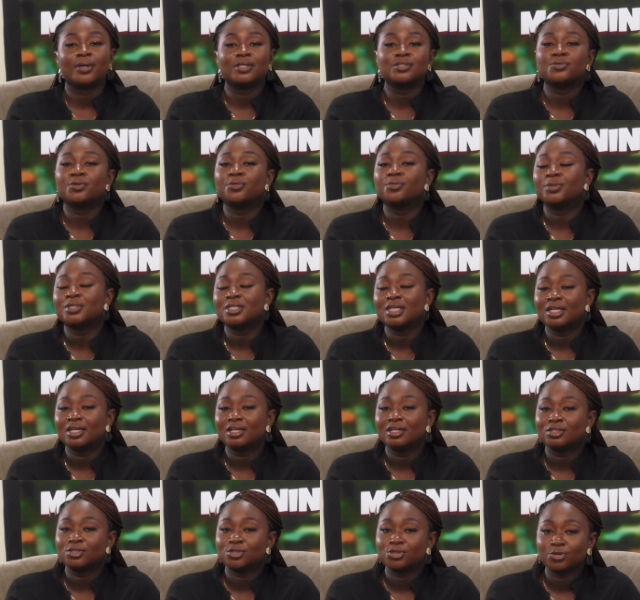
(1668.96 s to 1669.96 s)
But we'll be
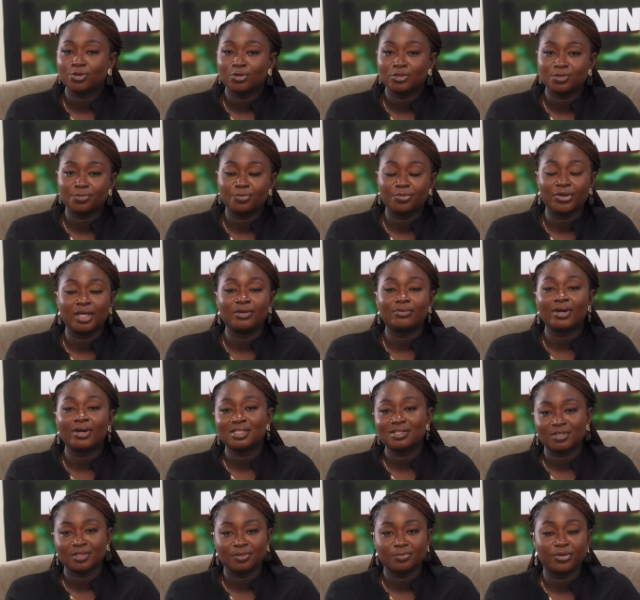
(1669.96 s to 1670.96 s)
taking a short break.
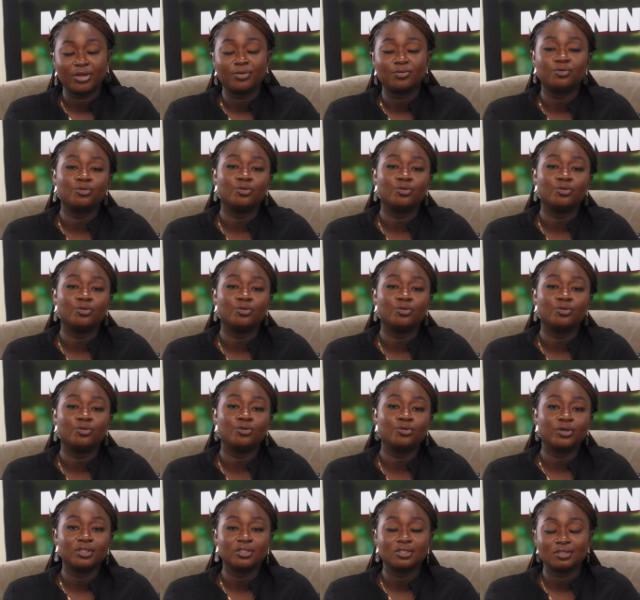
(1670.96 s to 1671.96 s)
Right after the break, we'll
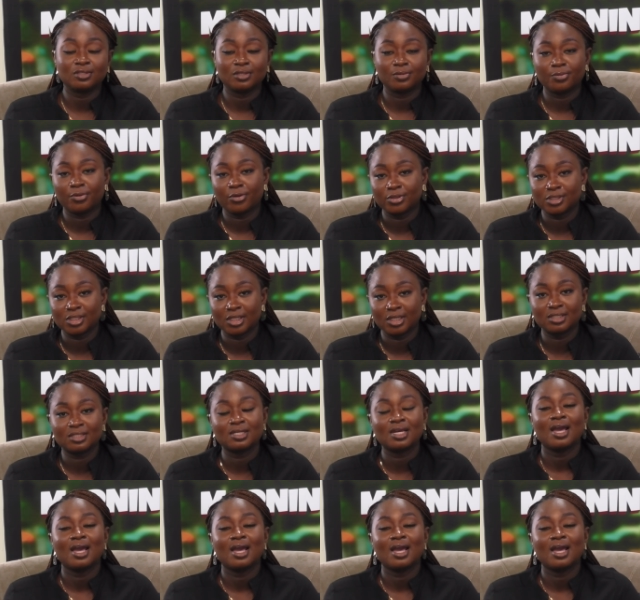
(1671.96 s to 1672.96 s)
go into the
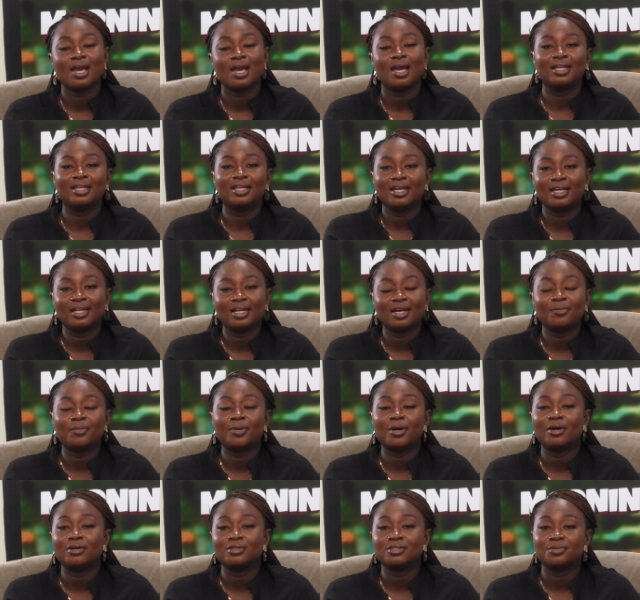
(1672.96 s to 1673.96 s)
projects and learn
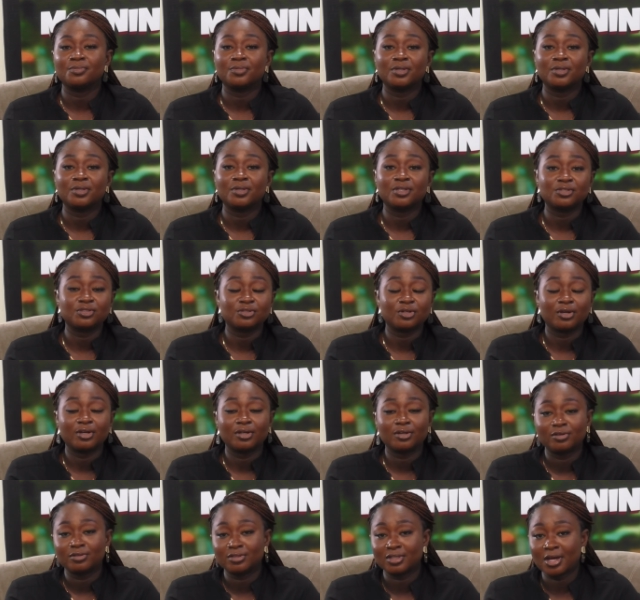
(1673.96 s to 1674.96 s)
about the menstrual
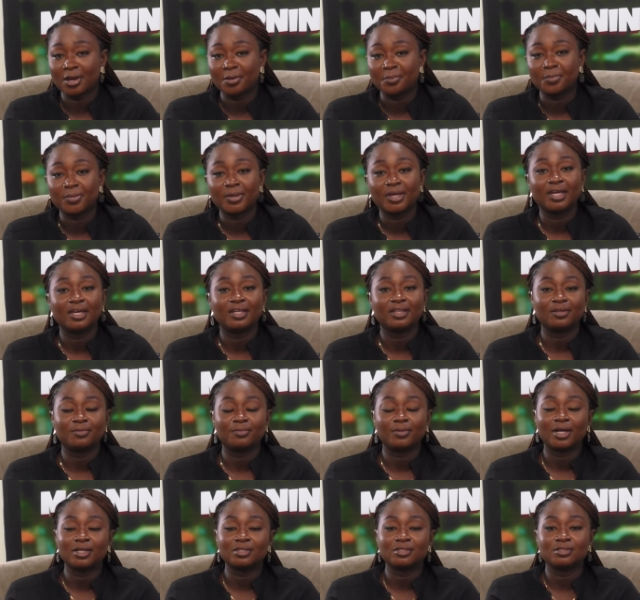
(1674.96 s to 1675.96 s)
health campaign, the
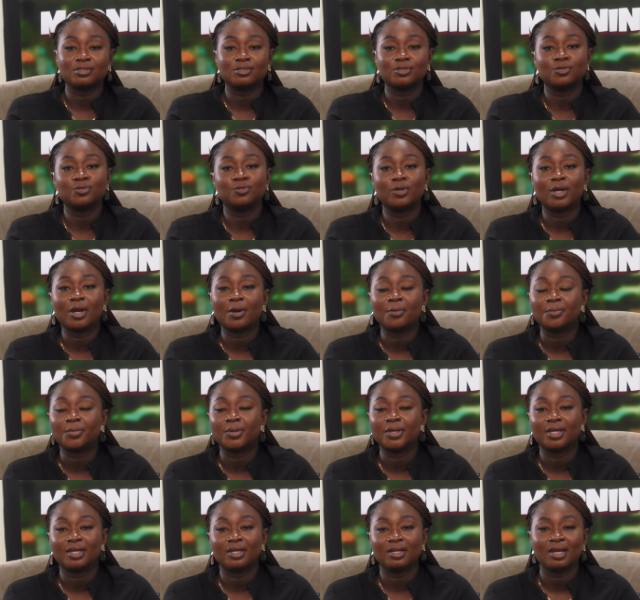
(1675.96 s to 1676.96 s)
back to school
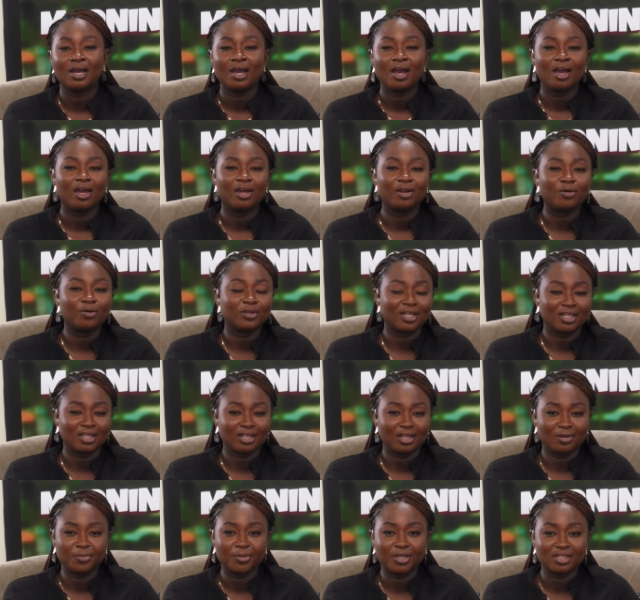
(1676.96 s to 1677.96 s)
campaign, and all
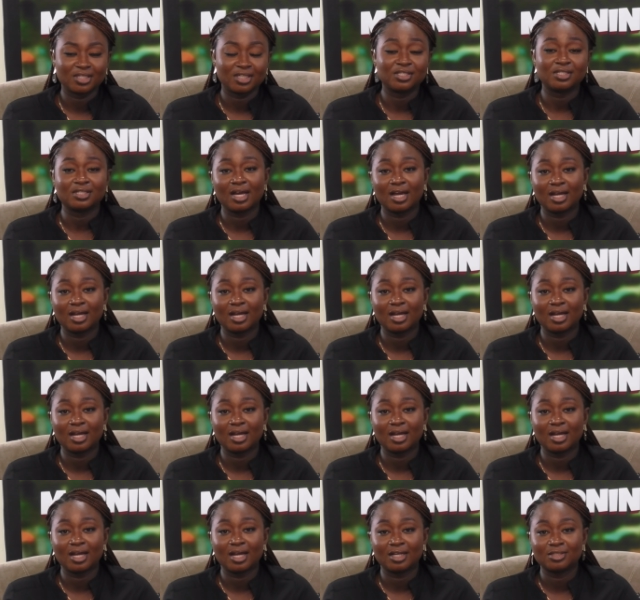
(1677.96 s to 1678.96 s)
the other campaigns that she's
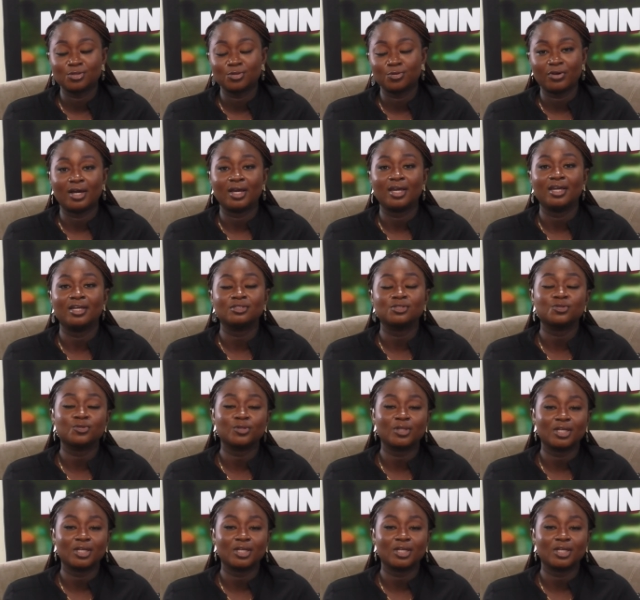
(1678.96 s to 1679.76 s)
had so far.